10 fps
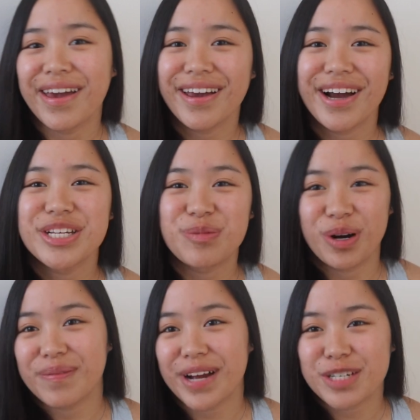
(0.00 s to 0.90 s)
Hey guys,
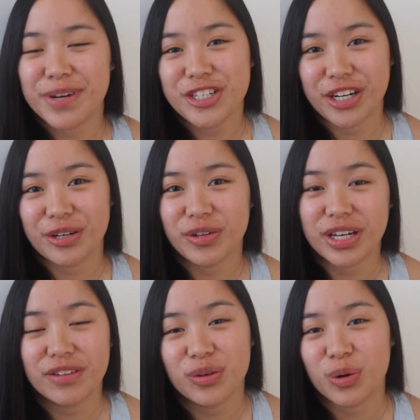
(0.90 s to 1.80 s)
welcome back to my channel,
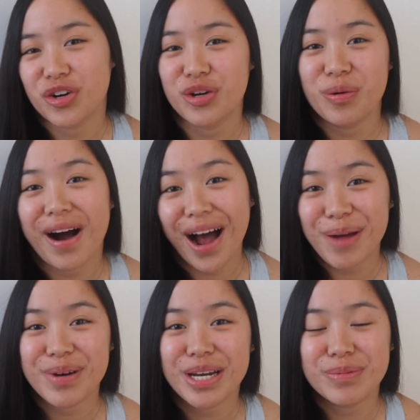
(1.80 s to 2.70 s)
and if you are new, hi,
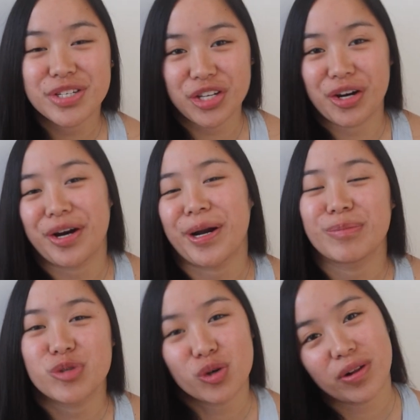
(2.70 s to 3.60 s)
my name is Sarah, and
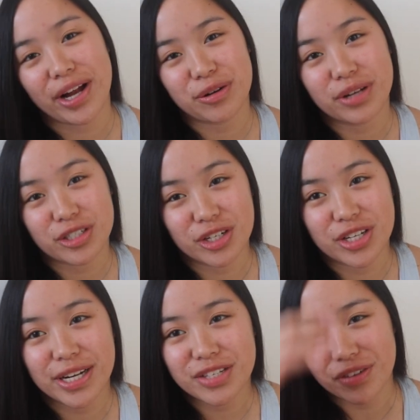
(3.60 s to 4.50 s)
I'm so glad you clicked on
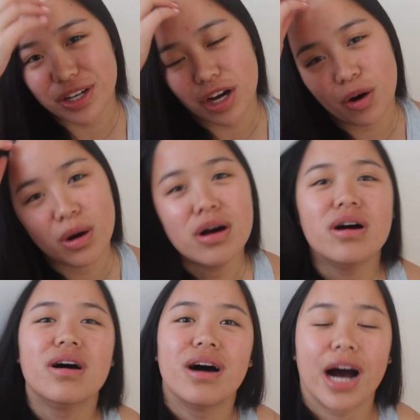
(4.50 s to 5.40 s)
today's video.
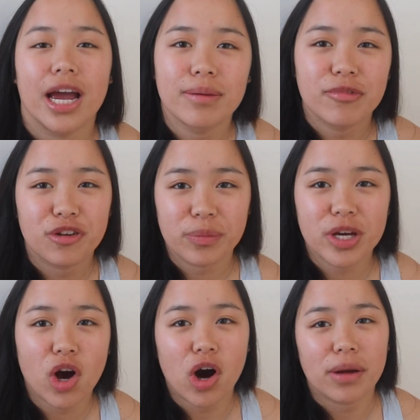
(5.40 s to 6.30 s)
I am
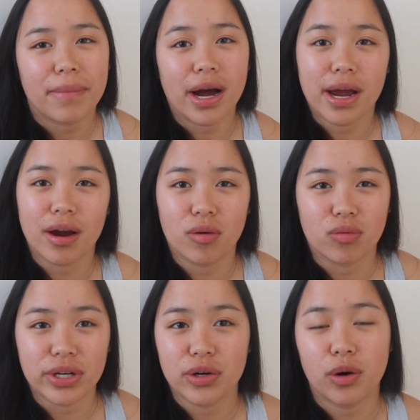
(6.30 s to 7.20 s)
filming on my
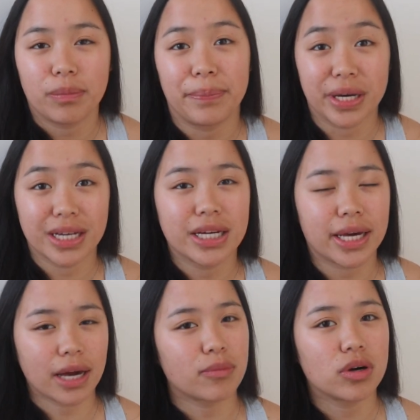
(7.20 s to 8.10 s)
real big
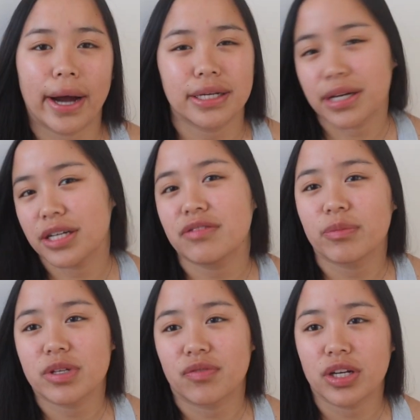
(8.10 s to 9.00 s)
camera. I decided to
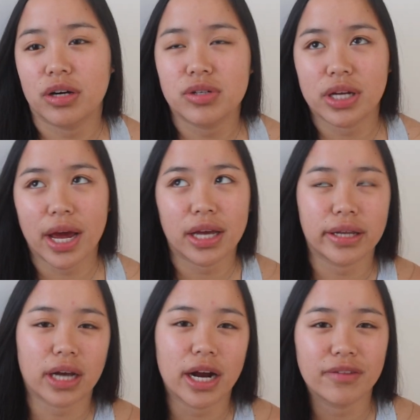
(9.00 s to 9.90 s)
film this video today,
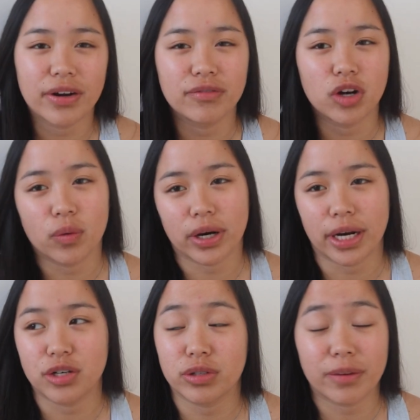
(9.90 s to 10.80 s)
like, kind of out of nowhere, and
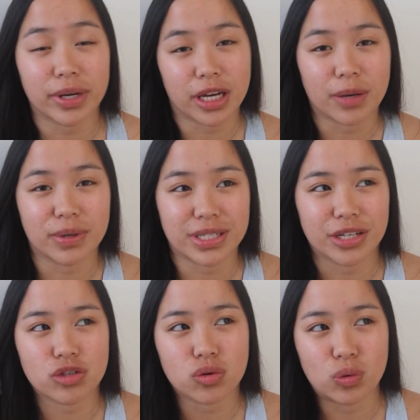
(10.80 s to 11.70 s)
I don't have my cameras
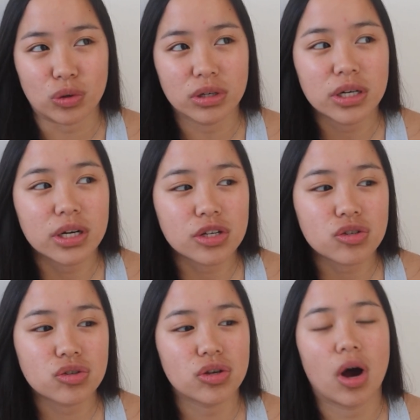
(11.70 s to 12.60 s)
at school.
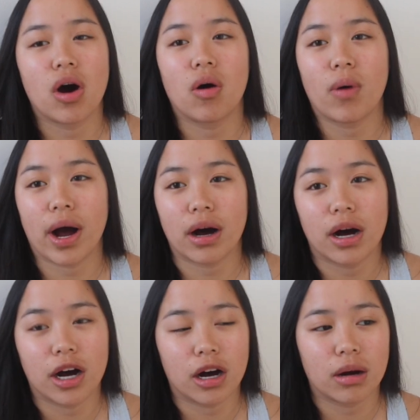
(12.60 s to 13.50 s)
So,
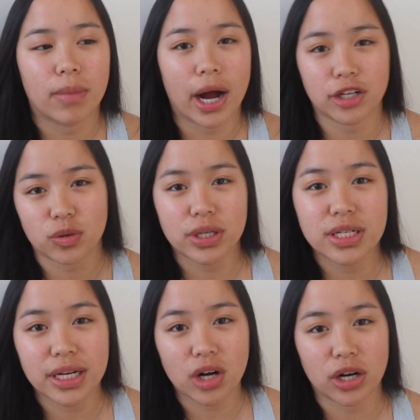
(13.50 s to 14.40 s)
I just wanted
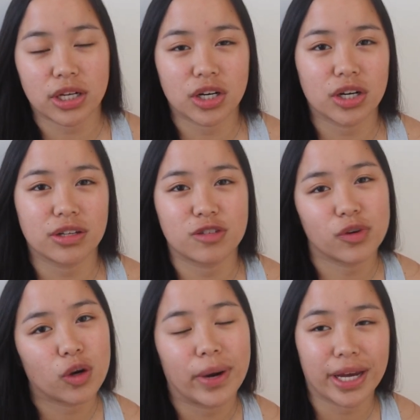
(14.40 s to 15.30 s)
to get on here. This
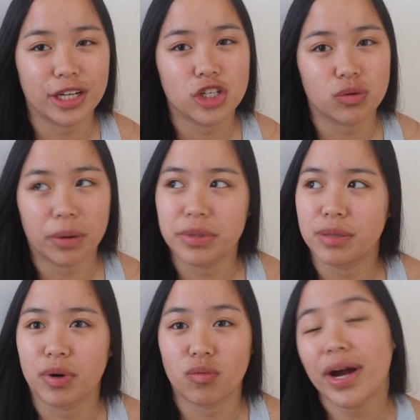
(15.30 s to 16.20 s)
video might get
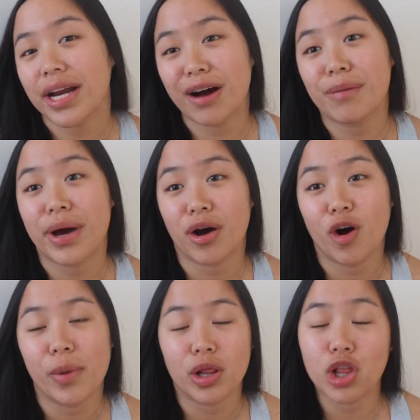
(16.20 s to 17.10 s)
interrupted, but right now I'm at
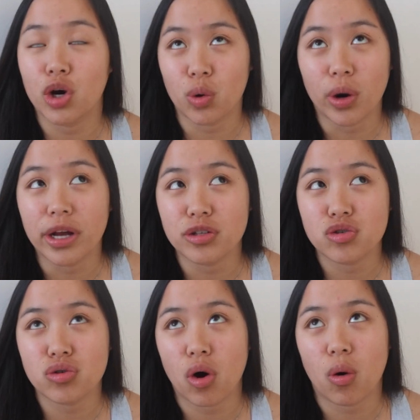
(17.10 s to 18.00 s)
home alone,
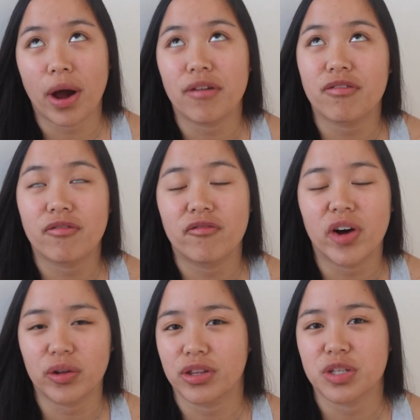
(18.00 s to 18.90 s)
so I
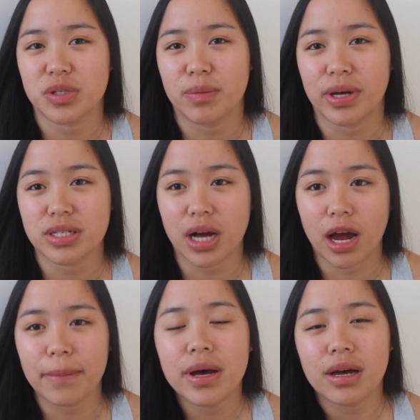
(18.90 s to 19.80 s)
felt that this was the best
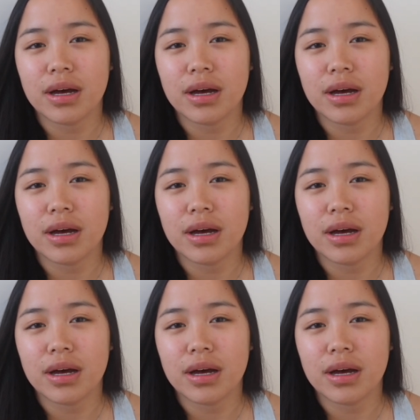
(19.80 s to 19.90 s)
time.